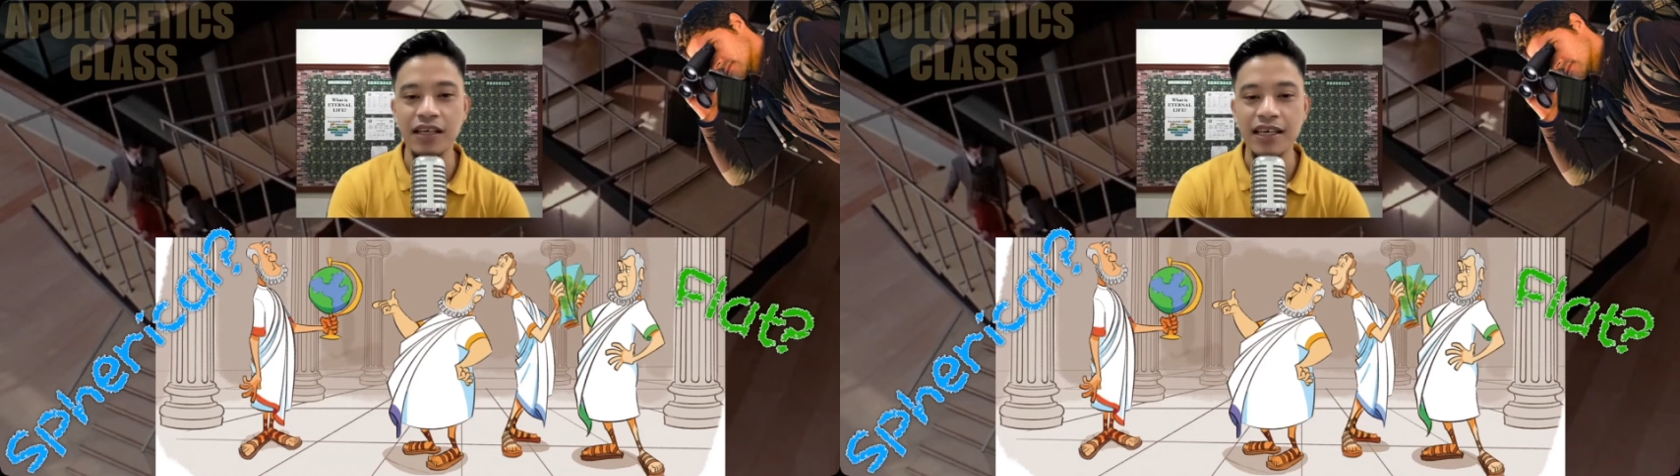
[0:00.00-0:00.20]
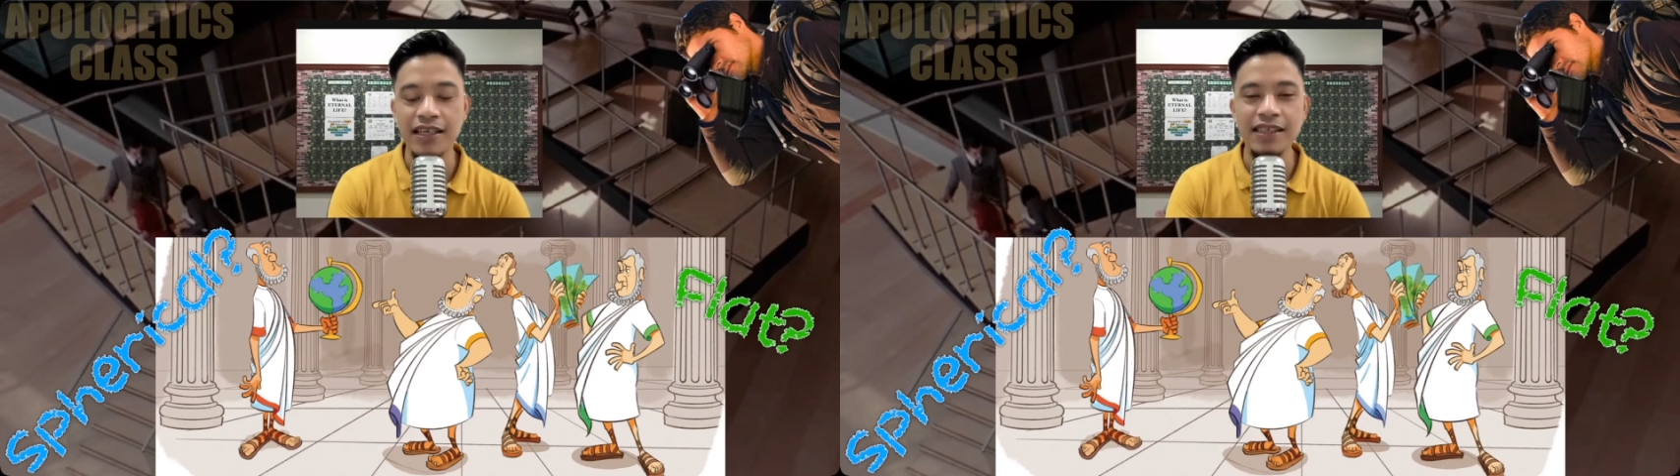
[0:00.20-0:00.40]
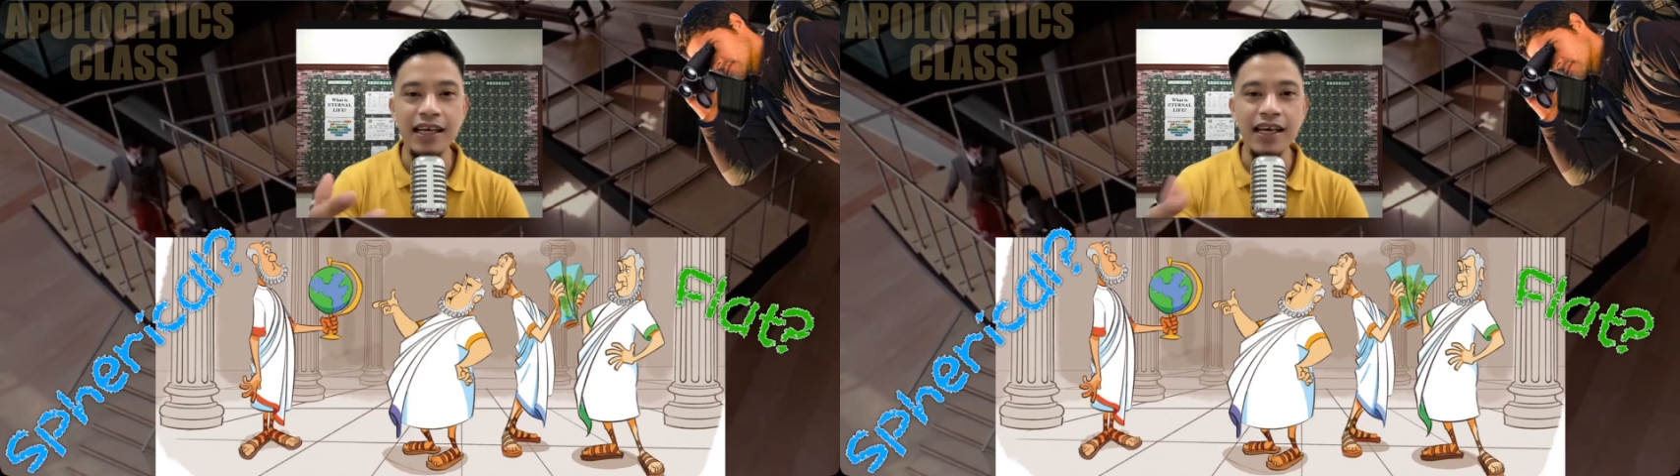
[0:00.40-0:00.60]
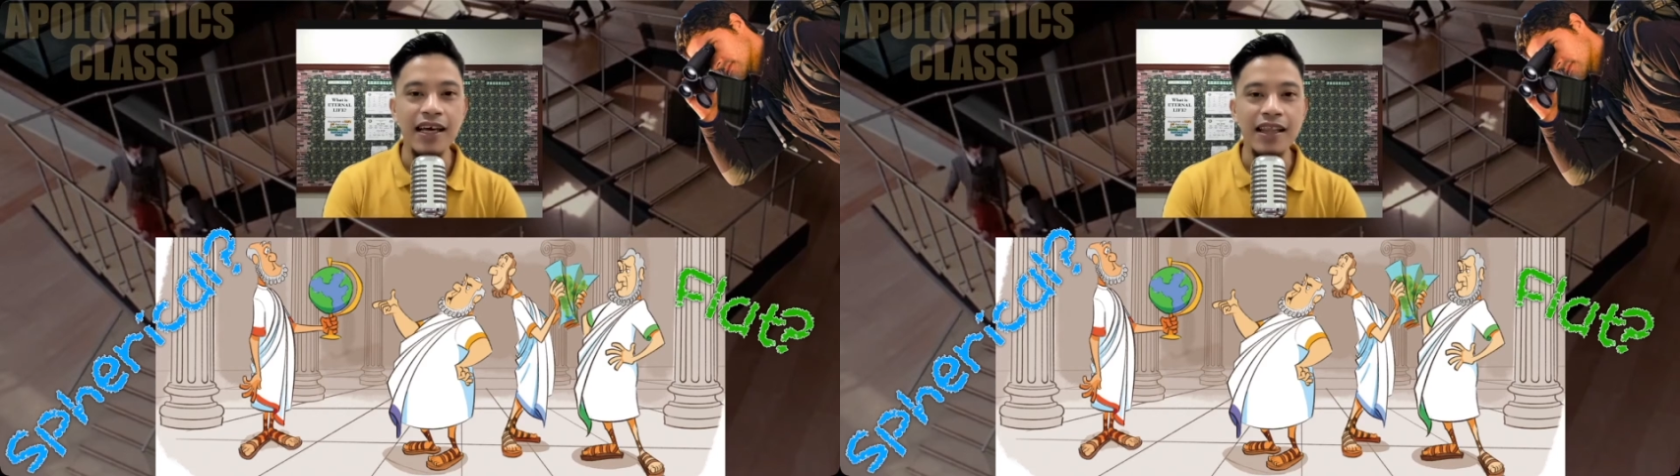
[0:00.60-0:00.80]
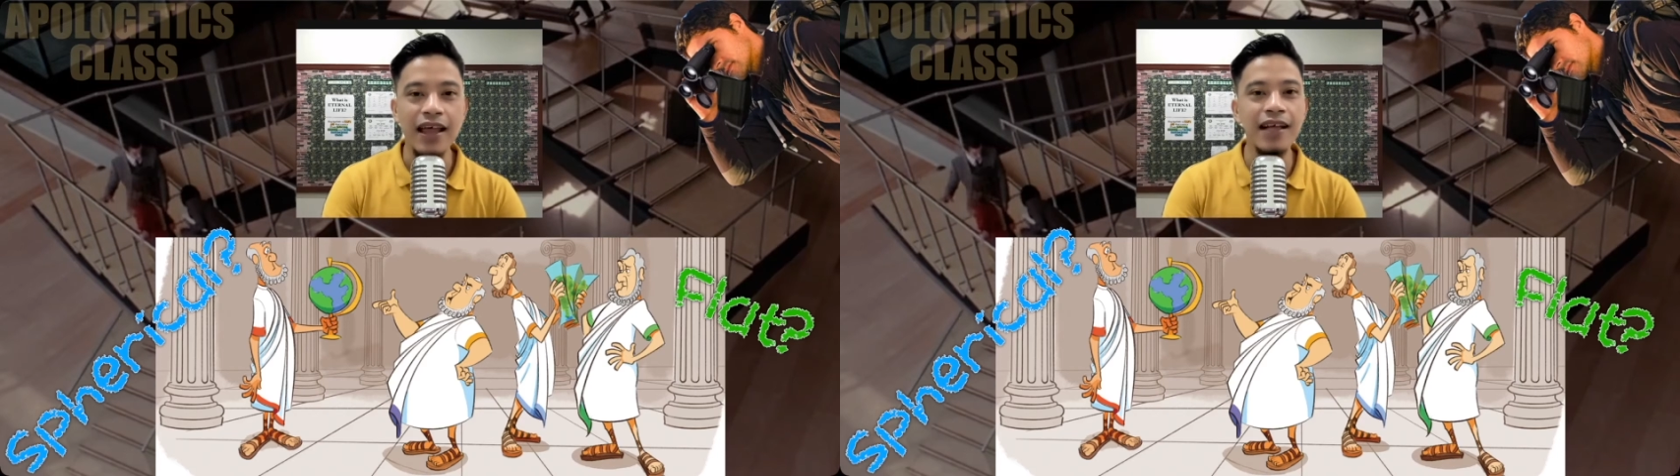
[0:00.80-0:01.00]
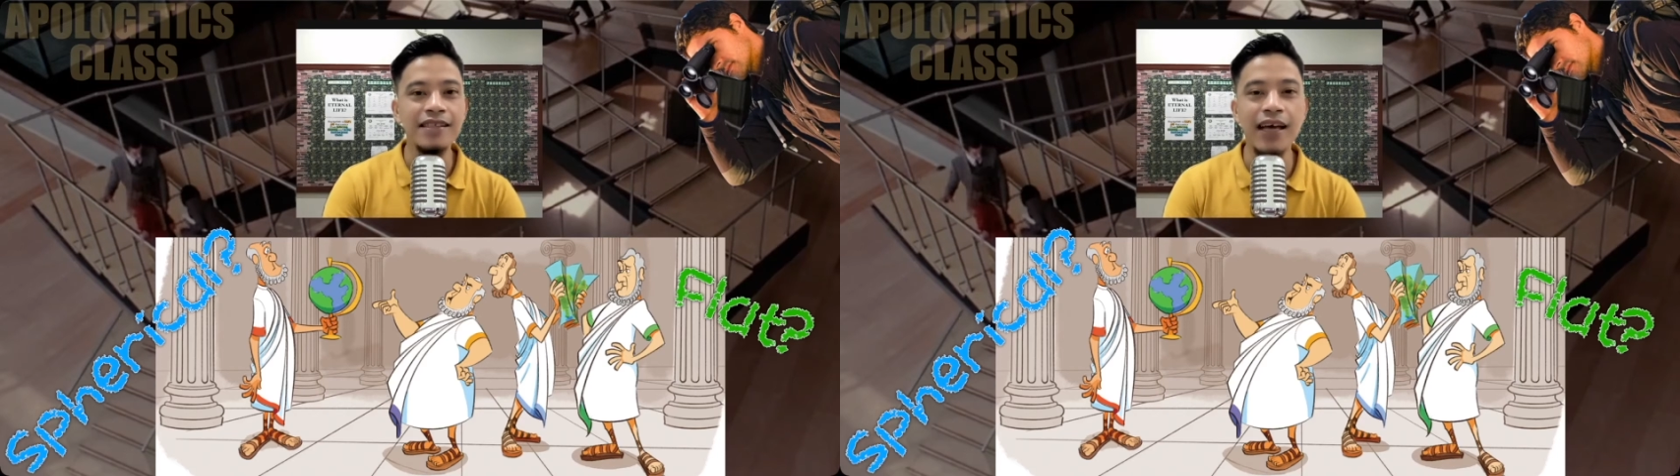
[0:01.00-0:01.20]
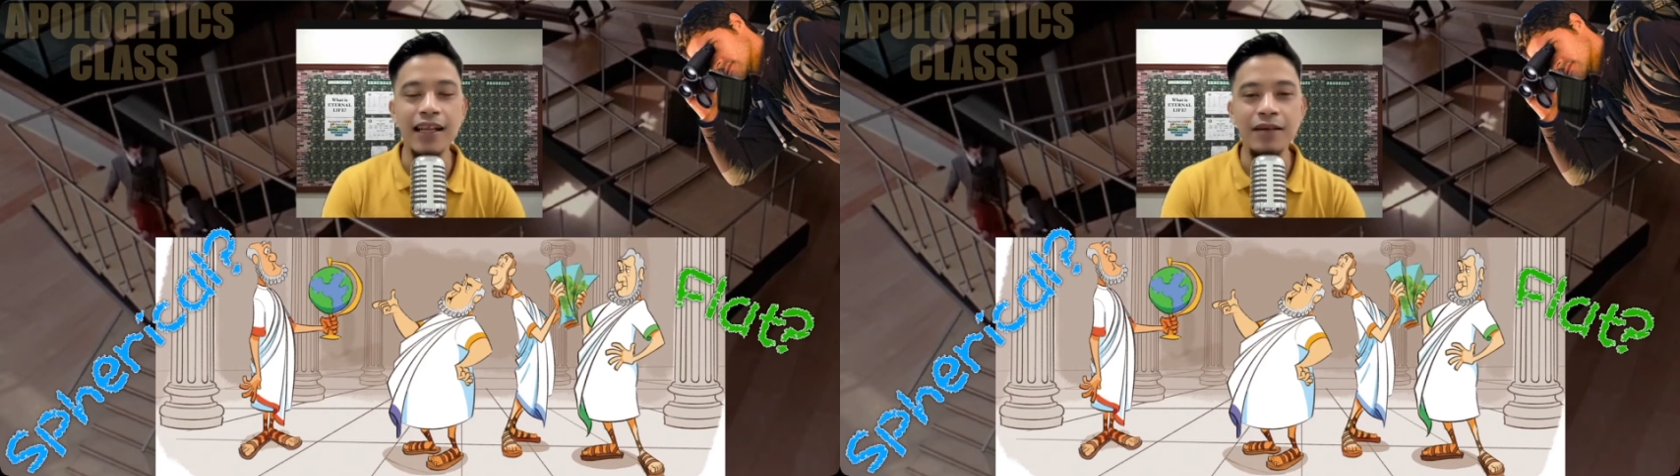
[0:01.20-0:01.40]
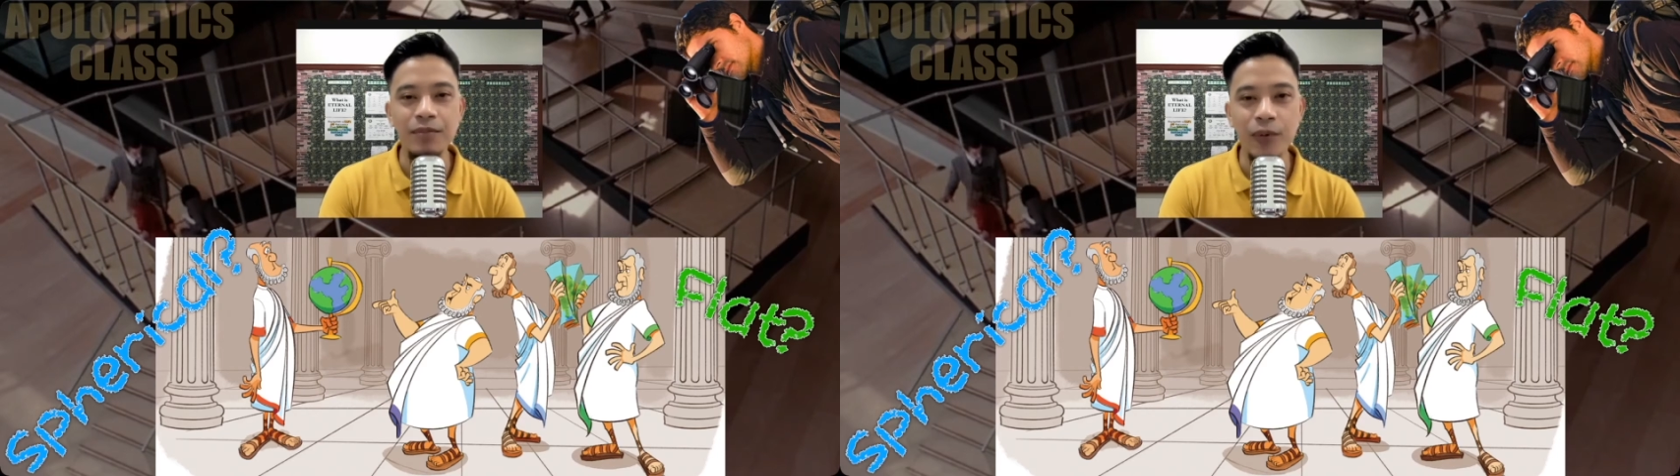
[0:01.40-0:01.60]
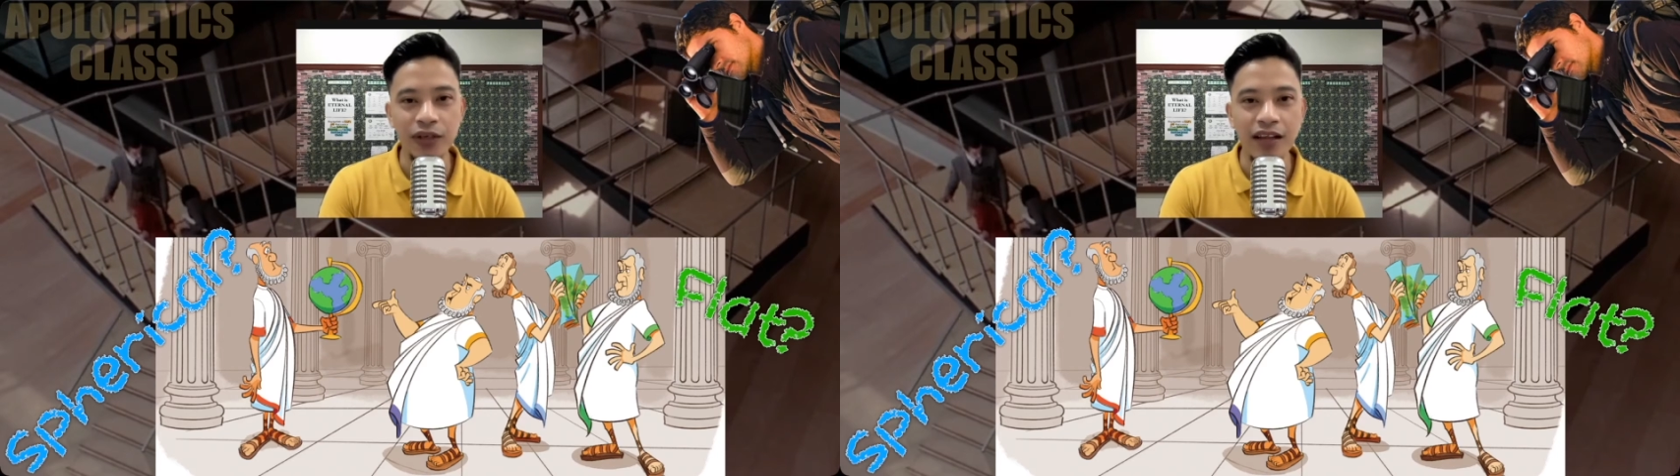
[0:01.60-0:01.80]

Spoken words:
See, that's an important